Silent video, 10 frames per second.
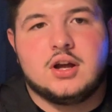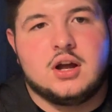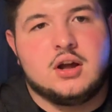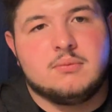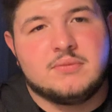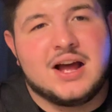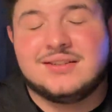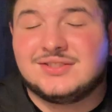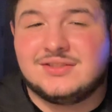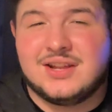um,
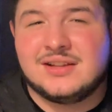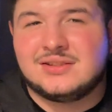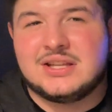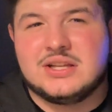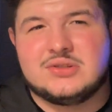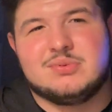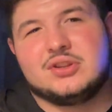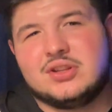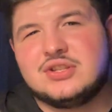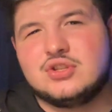not not these,
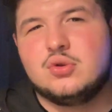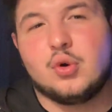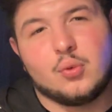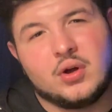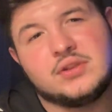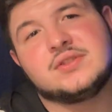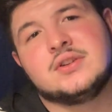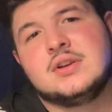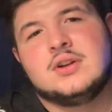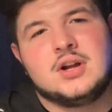but his newer ones,
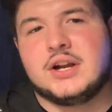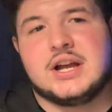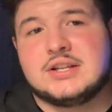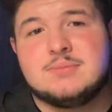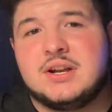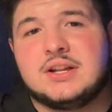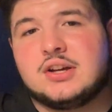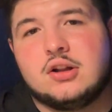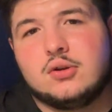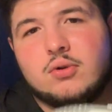and he has many
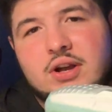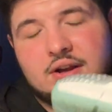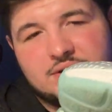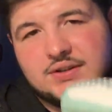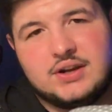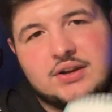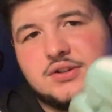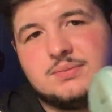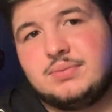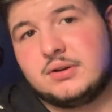colorways, and
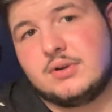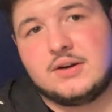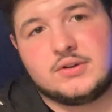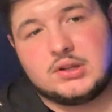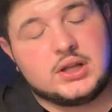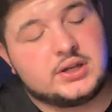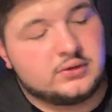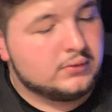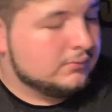just pick whatever you like.